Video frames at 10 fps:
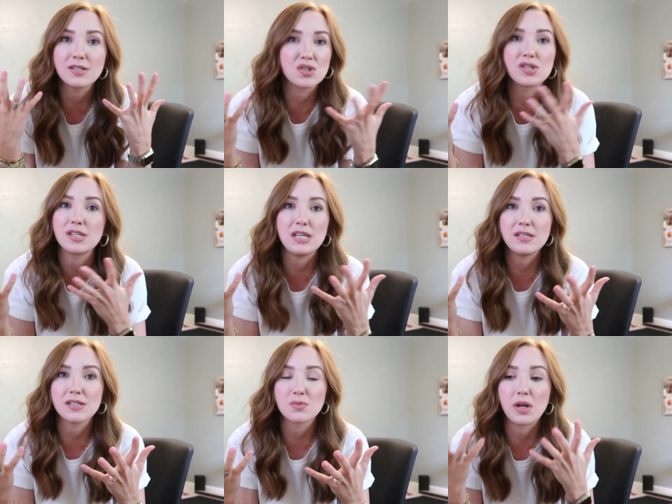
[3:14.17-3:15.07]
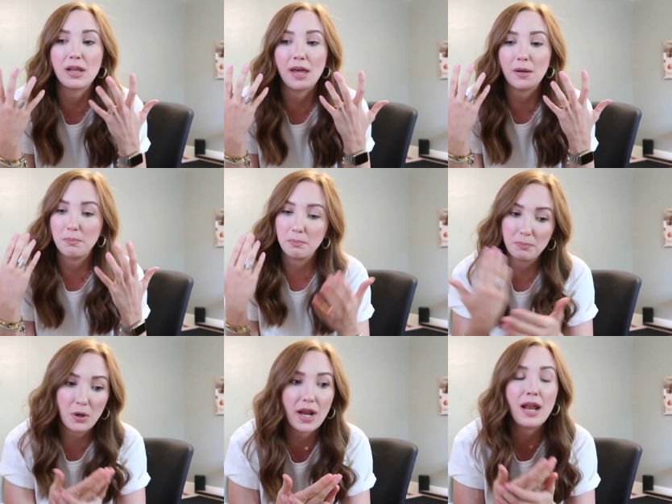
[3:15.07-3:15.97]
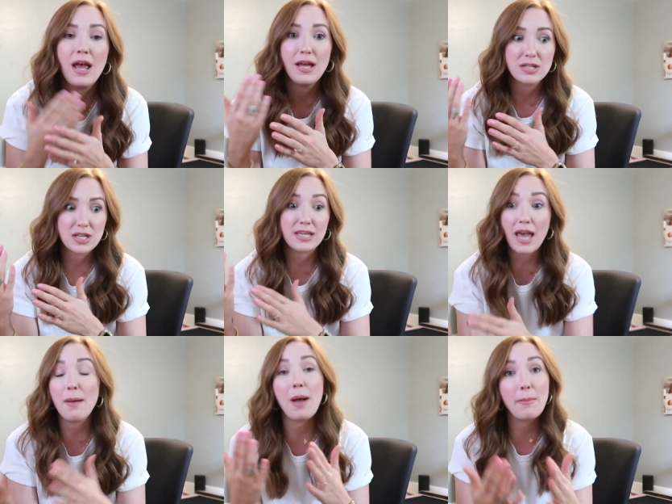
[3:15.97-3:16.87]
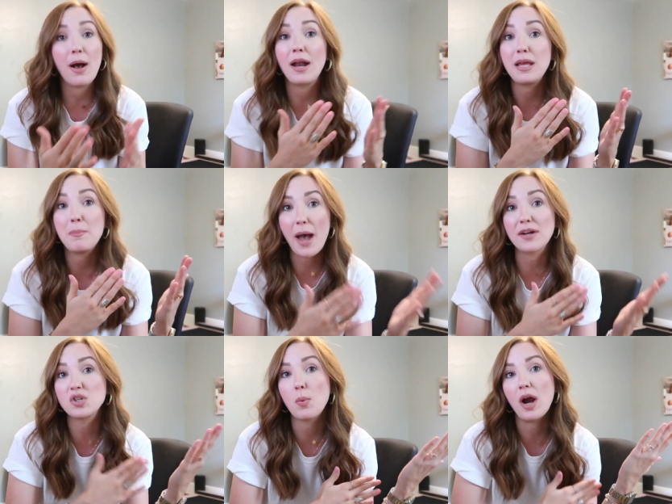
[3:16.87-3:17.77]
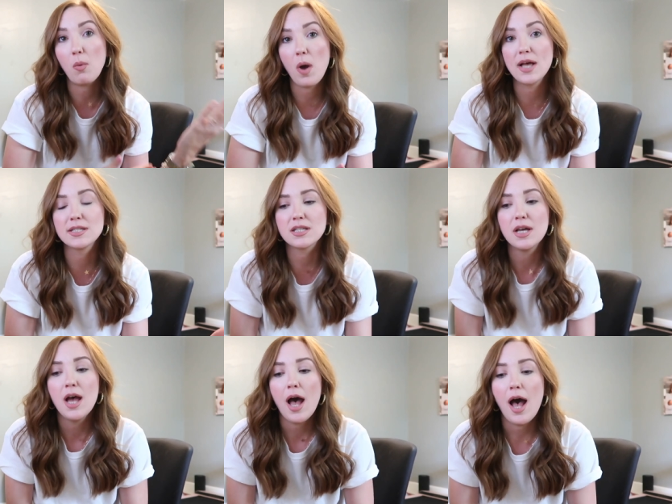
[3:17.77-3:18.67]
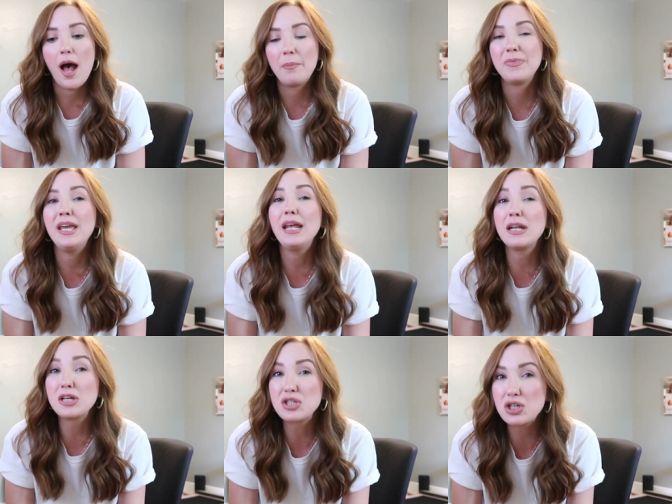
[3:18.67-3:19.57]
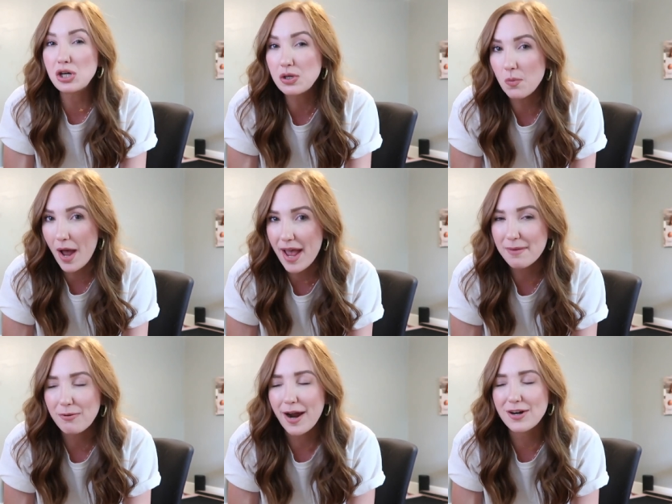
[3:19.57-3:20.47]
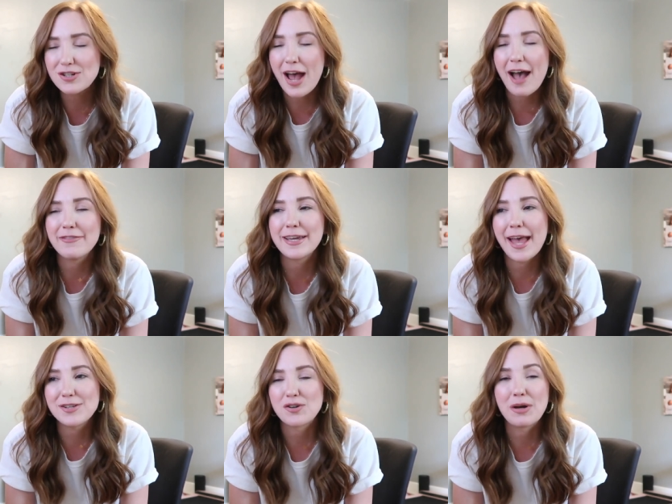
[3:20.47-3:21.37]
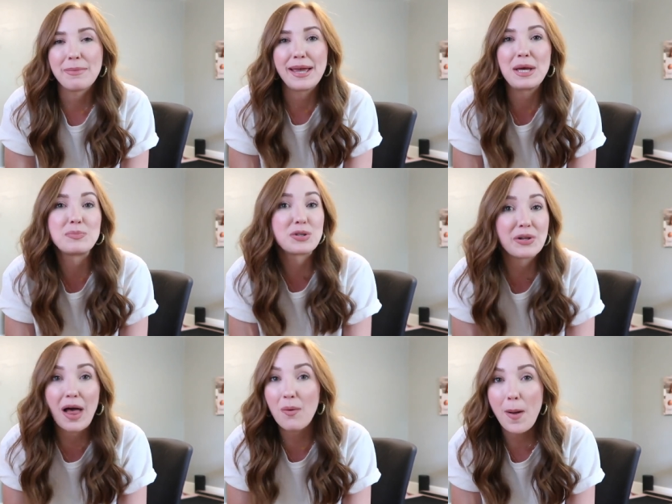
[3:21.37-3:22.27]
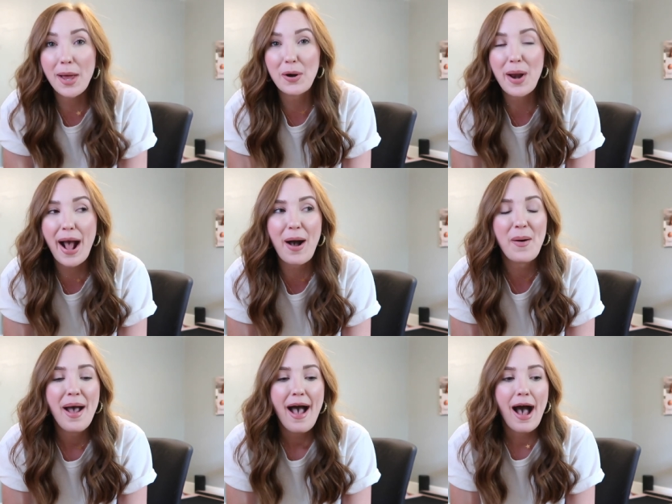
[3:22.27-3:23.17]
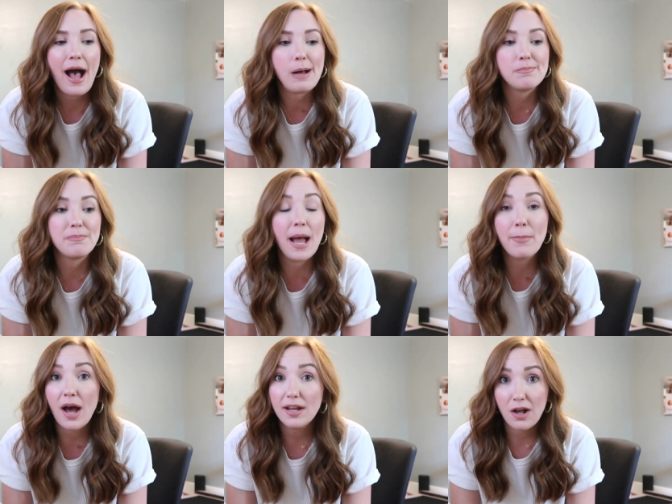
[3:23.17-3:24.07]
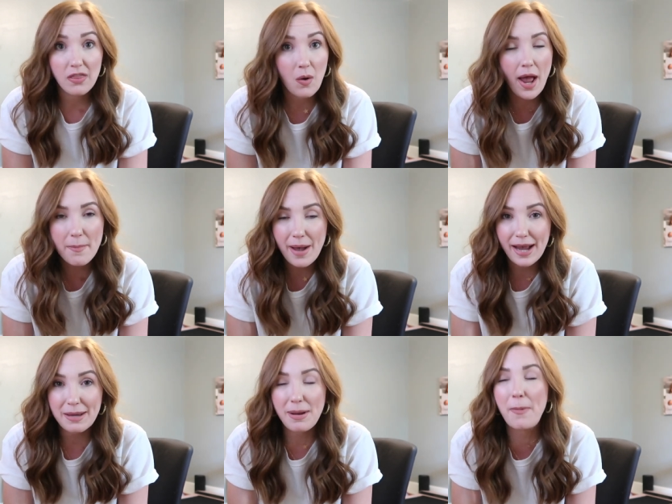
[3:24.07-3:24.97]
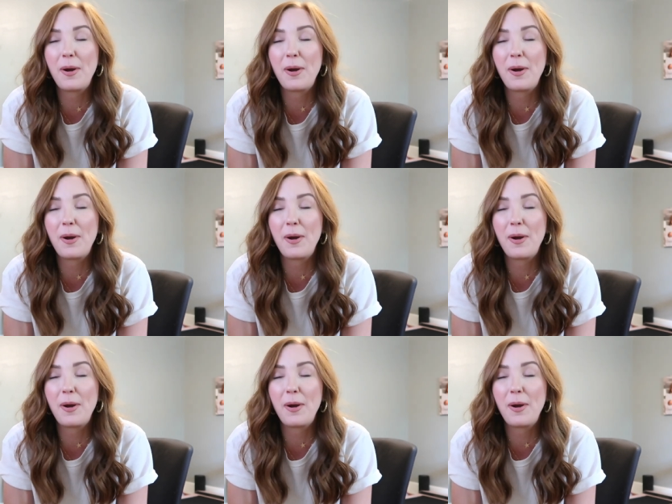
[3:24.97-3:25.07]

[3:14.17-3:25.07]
just the easiest way to like put it, to get my body back to where it was um, in a certain way prior to having Ezra. My hips are a lot wider now. Um, my body, although I am back at my